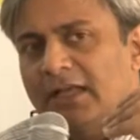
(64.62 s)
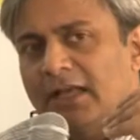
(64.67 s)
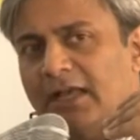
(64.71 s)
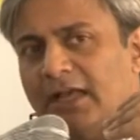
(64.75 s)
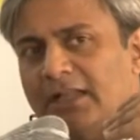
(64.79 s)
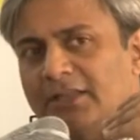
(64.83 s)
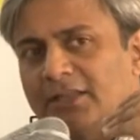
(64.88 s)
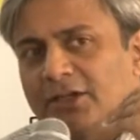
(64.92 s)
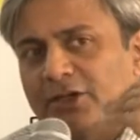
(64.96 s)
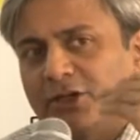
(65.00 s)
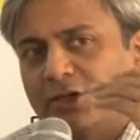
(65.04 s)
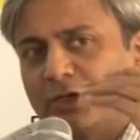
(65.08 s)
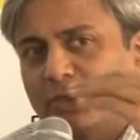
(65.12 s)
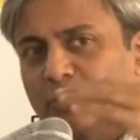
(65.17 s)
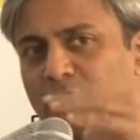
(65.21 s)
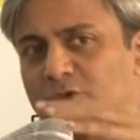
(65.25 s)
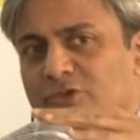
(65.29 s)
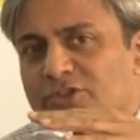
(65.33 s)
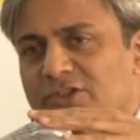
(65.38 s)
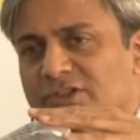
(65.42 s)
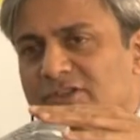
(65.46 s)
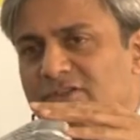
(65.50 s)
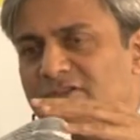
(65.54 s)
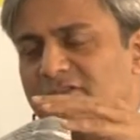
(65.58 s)
And the
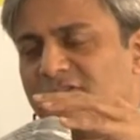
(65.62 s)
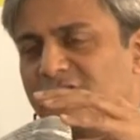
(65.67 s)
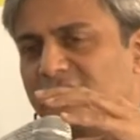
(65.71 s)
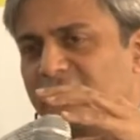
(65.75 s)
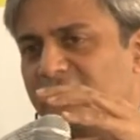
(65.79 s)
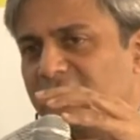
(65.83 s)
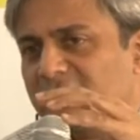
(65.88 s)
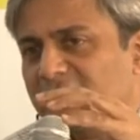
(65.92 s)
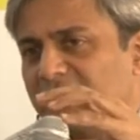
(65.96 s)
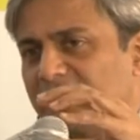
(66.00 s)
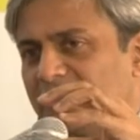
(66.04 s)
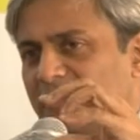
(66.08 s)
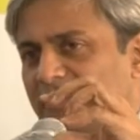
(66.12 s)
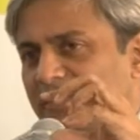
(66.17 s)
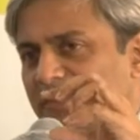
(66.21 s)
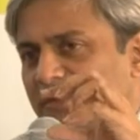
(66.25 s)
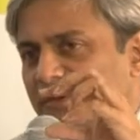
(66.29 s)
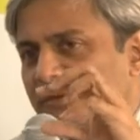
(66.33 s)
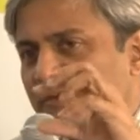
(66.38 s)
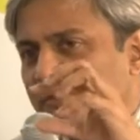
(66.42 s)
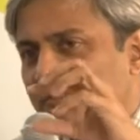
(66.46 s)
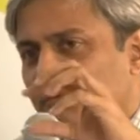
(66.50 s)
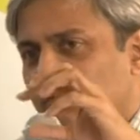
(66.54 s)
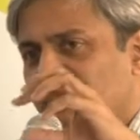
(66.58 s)
conclusions
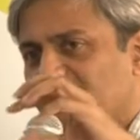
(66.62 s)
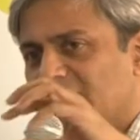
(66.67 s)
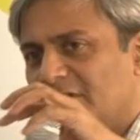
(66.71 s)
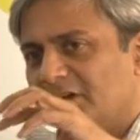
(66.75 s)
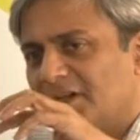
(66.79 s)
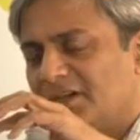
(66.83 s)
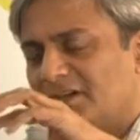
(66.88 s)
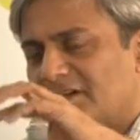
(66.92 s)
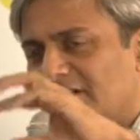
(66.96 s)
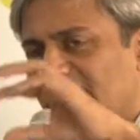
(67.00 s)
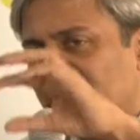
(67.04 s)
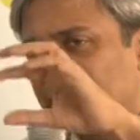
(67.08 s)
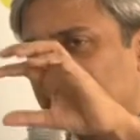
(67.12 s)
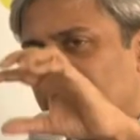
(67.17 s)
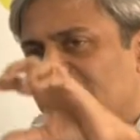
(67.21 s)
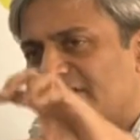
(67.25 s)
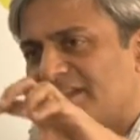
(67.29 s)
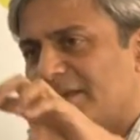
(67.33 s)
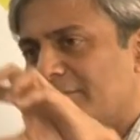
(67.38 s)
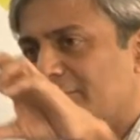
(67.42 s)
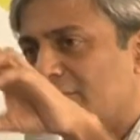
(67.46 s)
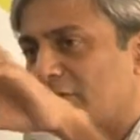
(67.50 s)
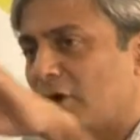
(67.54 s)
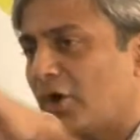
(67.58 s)
were, I would
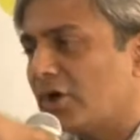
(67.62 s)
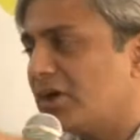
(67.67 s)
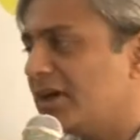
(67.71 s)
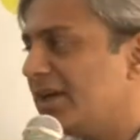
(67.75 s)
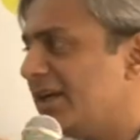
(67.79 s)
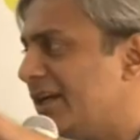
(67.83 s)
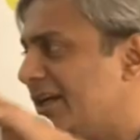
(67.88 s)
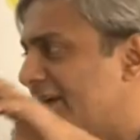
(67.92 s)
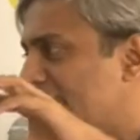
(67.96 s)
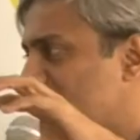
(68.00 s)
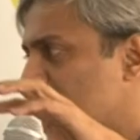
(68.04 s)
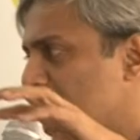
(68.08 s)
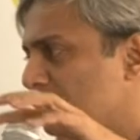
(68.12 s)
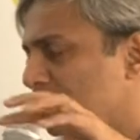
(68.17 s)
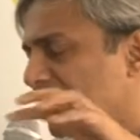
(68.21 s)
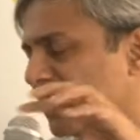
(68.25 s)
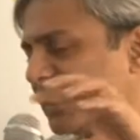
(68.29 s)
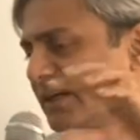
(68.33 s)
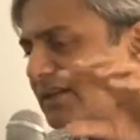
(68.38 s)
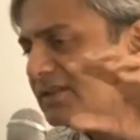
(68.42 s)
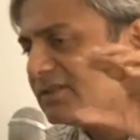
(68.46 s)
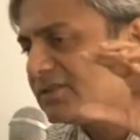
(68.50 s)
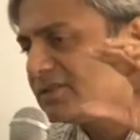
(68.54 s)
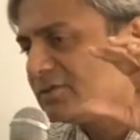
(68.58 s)
say, broadly in two
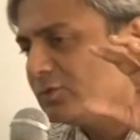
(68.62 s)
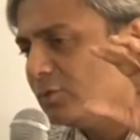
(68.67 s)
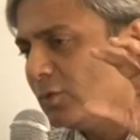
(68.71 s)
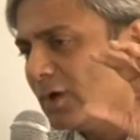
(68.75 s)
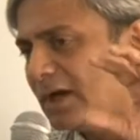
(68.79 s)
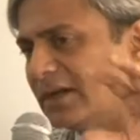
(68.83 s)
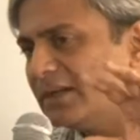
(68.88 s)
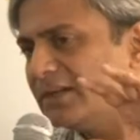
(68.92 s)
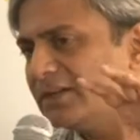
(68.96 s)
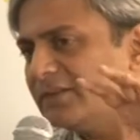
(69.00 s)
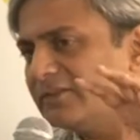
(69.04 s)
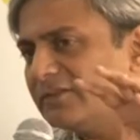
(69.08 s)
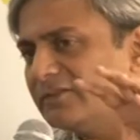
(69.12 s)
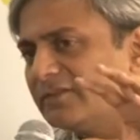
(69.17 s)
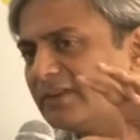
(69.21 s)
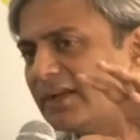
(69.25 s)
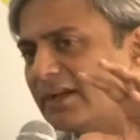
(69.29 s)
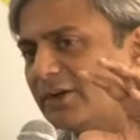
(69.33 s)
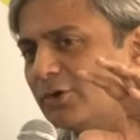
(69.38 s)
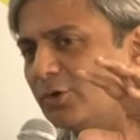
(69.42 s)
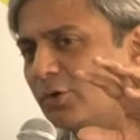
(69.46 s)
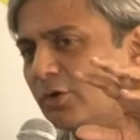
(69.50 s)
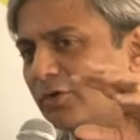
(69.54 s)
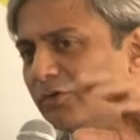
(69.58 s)
buckets. One is
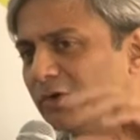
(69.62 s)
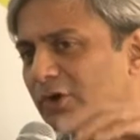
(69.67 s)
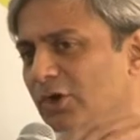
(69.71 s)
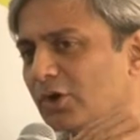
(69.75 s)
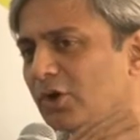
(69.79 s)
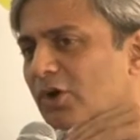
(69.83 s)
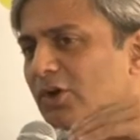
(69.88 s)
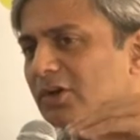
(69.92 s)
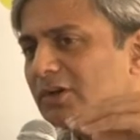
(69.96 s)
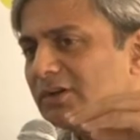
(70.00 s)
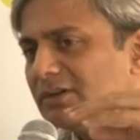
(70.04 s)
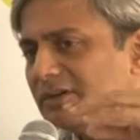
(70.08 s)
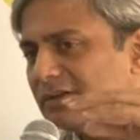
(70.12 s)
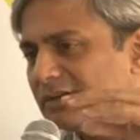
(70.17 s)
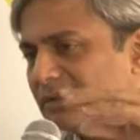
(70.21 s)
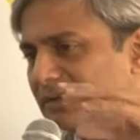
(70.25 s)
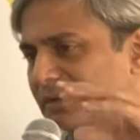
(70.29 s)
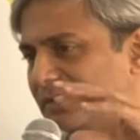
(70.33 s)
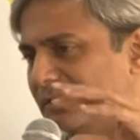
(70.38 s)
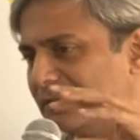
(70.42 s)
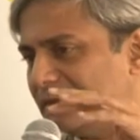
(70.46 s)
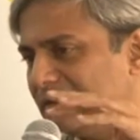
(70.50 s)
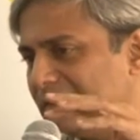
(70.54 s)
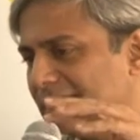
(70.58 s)
that overall
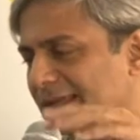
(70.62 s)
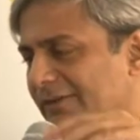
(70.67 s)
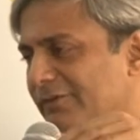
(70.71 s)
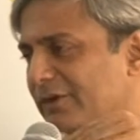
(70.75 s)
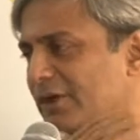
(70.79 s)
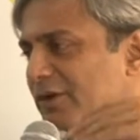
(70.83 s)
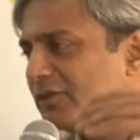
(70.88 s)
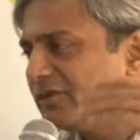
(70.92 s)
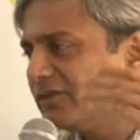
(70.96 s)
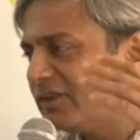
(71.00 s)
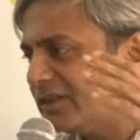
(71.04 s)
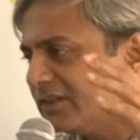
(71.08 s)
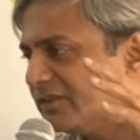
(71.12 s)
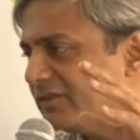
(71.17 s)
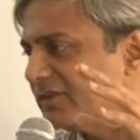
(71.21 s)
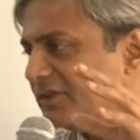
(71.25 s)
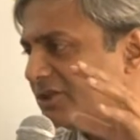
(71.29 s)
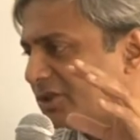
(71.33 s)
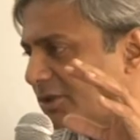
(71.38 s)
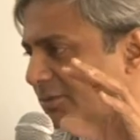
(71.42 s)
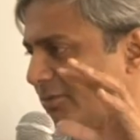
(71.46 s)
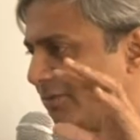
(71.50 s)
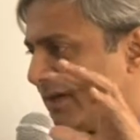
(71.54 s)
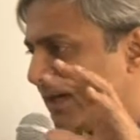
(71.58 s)
level of
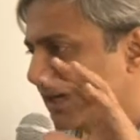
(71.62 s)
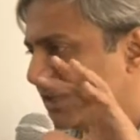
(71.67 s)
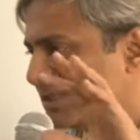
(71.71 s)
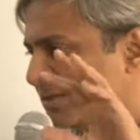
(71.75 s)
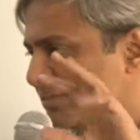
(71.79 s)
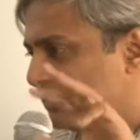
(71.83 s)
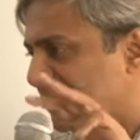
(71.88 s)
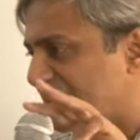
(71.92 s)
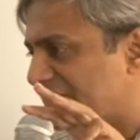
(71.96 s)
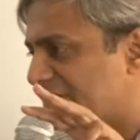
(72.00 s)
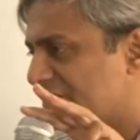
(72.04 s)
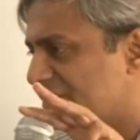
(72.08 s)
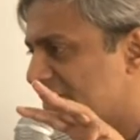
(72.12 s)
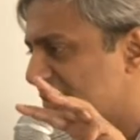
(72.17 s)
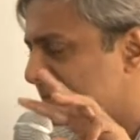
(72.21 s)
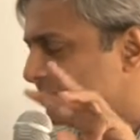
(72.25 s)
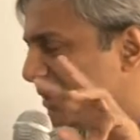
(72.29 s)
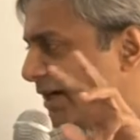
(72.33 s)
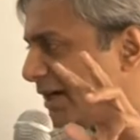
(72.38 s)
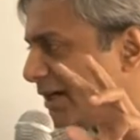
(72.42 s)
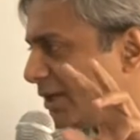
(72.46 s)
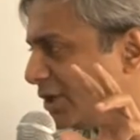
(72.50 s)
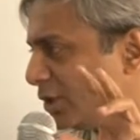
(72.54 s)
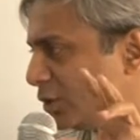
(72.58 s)
citizenship as measured
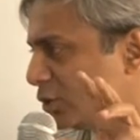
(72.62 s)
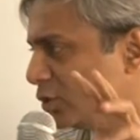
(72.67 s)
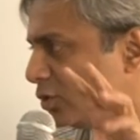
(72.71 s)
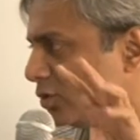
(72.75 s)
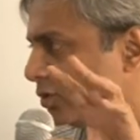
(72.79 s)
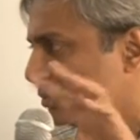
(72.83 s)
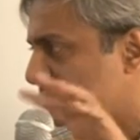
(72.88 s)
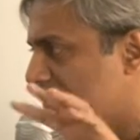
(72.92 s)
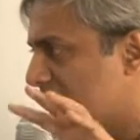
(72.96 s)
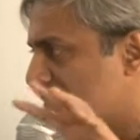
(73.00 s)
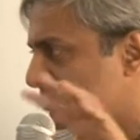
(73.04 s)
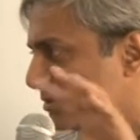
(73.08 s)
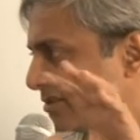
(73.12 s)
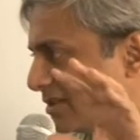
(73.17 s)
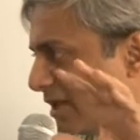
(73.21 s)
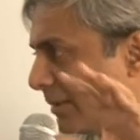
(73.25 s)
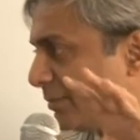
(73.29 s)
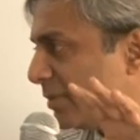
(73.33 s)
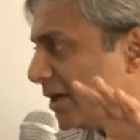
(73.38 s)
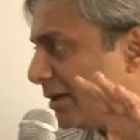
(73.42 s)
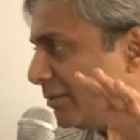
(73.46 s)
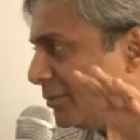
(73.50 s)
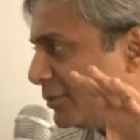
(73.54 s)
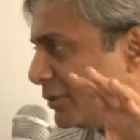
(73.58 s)
by two
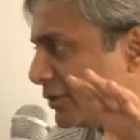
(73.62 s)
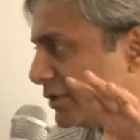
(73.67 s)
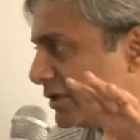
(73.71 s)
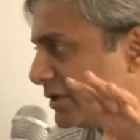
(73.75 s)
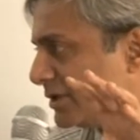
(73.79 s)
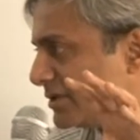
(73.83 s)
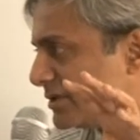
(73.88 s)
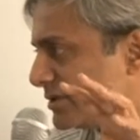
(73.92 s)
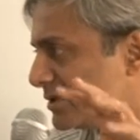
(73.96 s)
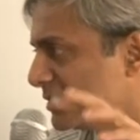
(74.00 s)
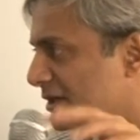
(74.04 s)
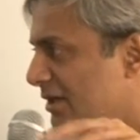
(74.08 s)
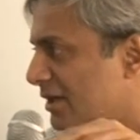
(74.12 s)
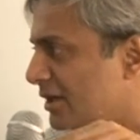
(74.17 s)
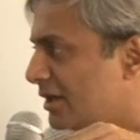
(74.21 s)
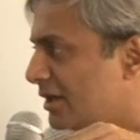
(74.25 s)
subcomponents,